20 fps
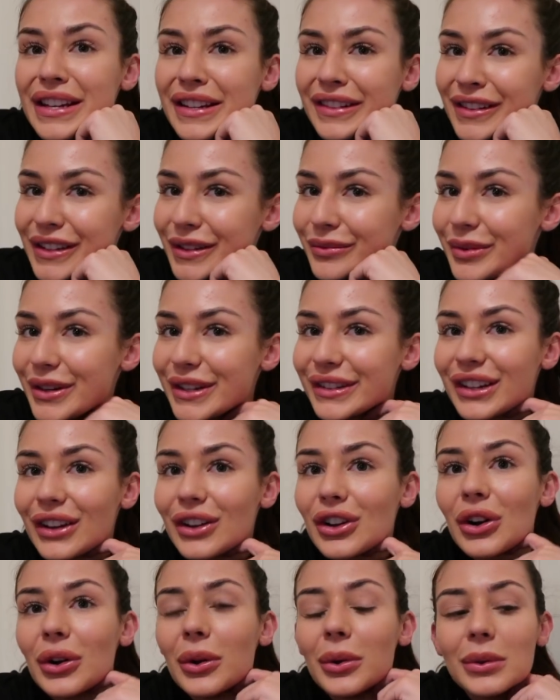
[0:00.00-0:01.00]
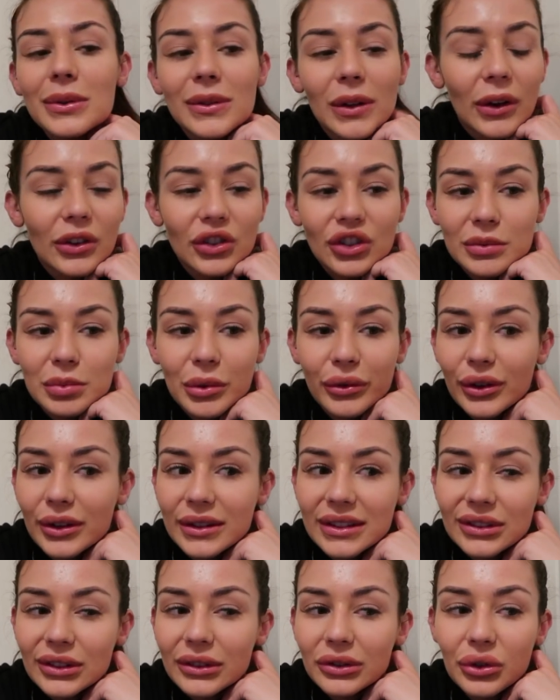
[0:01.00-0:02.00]
since it's been so cold, so I just prefer
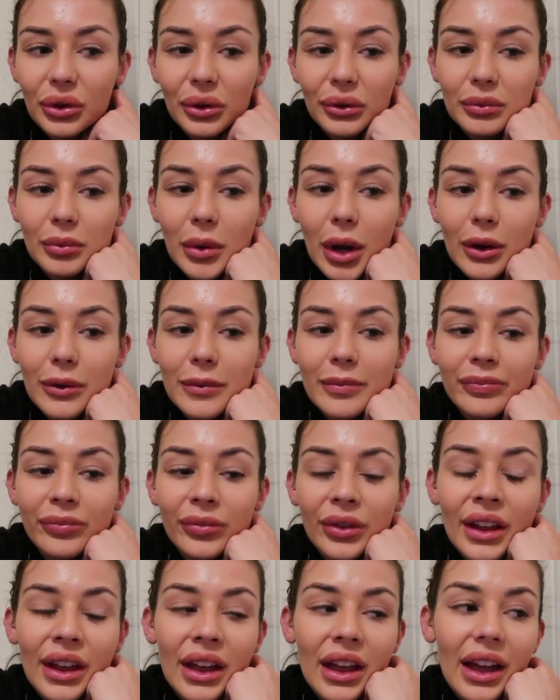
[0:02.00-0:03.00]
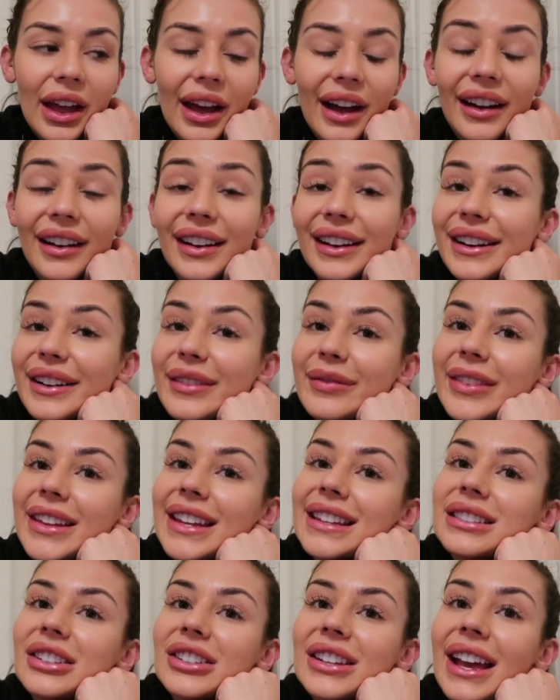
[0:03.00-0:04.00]
to sort of cook from home.
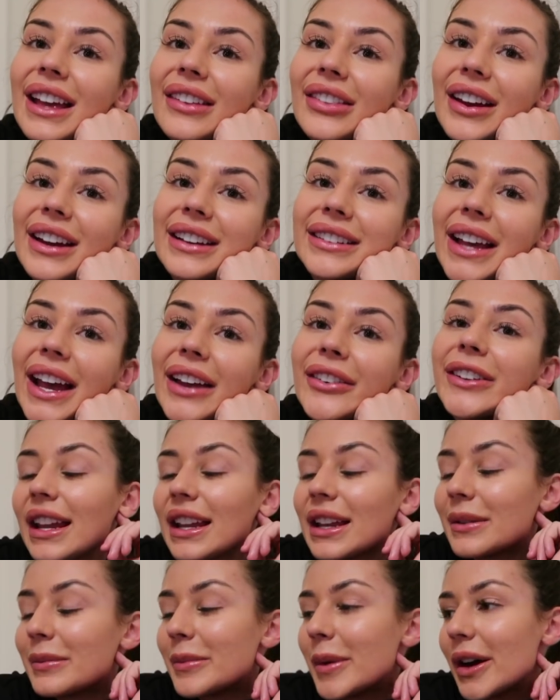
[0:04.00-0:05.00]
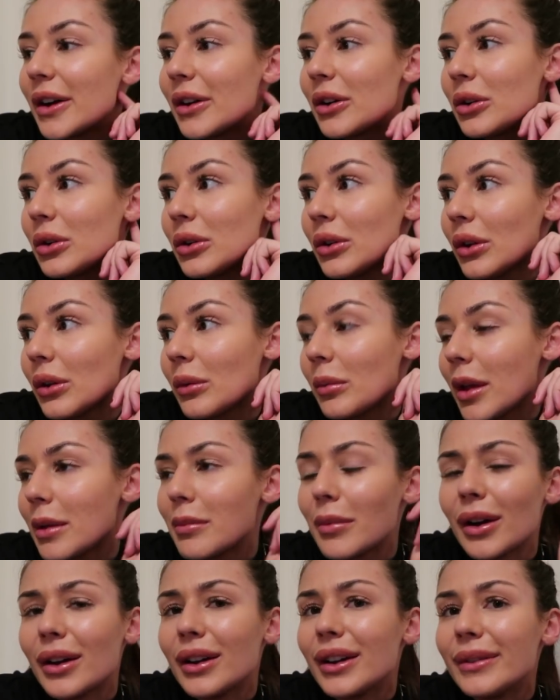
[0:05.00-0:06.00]
So yeah, that is everything in my haul,
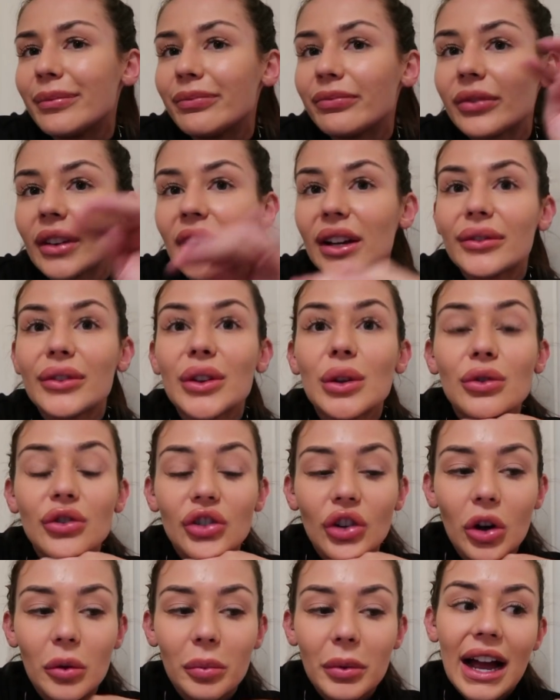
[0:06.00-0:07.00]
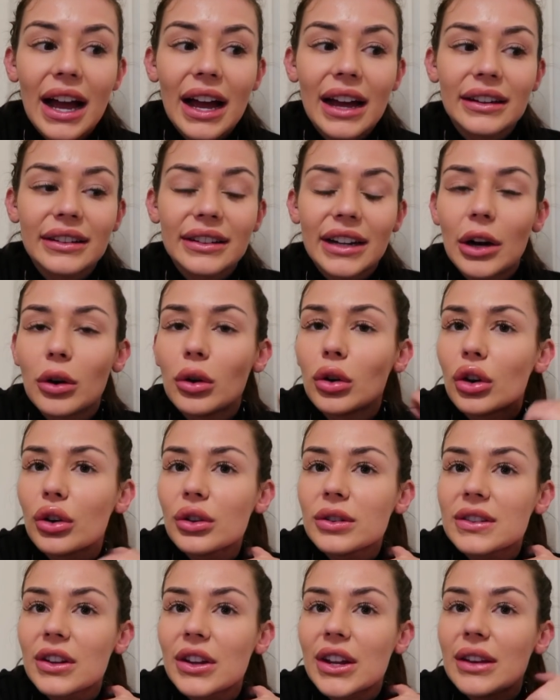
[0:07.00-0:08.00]
in my food shop. And I will
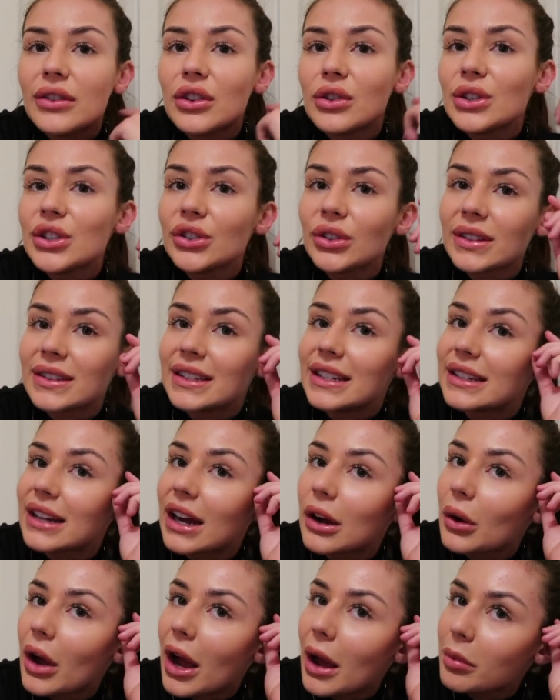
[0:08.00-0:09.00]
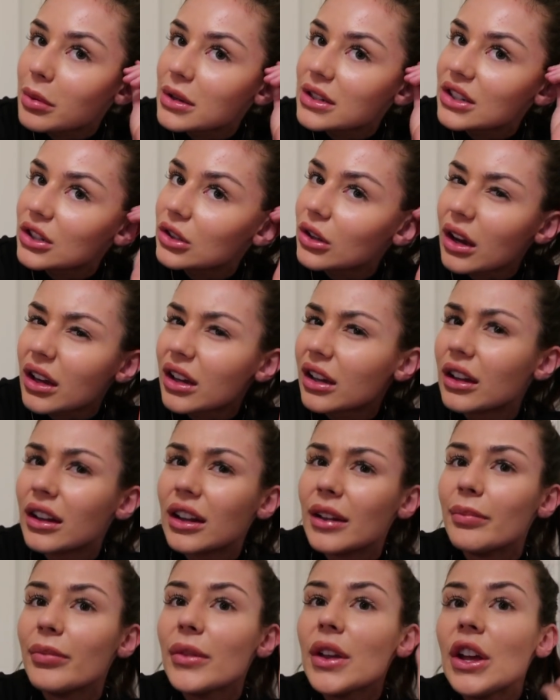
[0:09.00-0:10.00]
also, if you're interested, I will happily do like
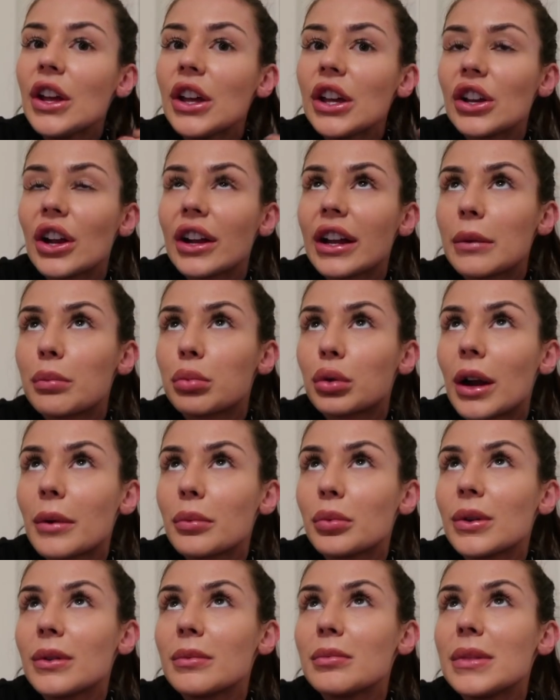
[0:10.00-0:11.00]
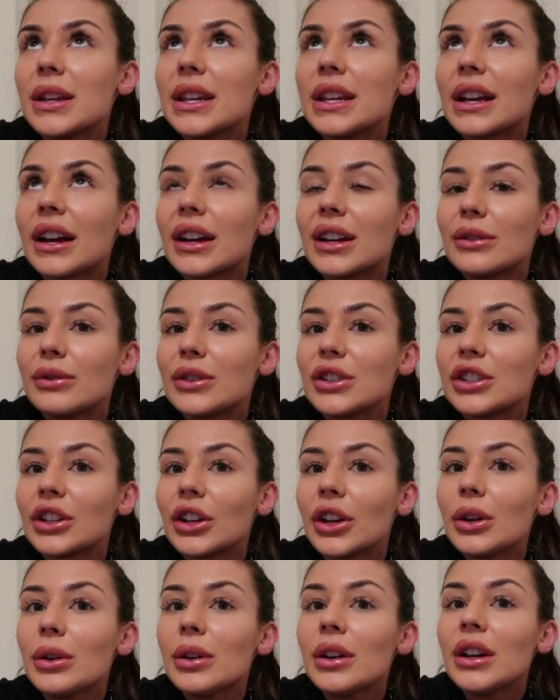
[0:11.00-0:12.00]
a, you know, like a prep with me kind of
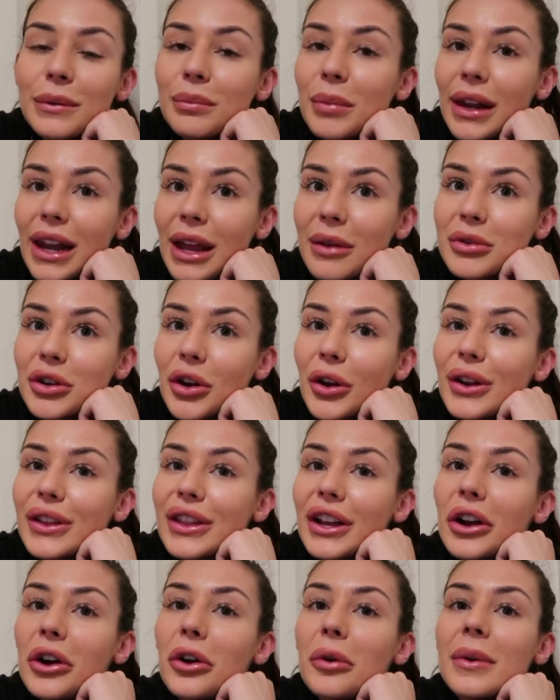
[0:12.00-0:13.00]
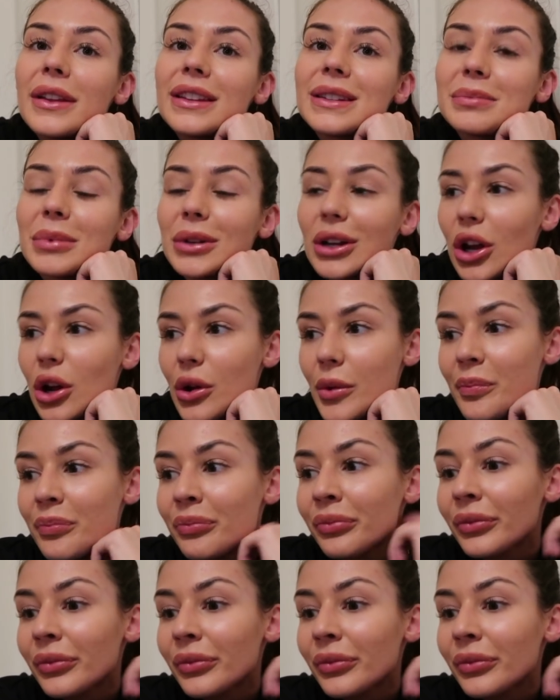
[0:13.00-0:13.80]
video, but let me know in the comments below.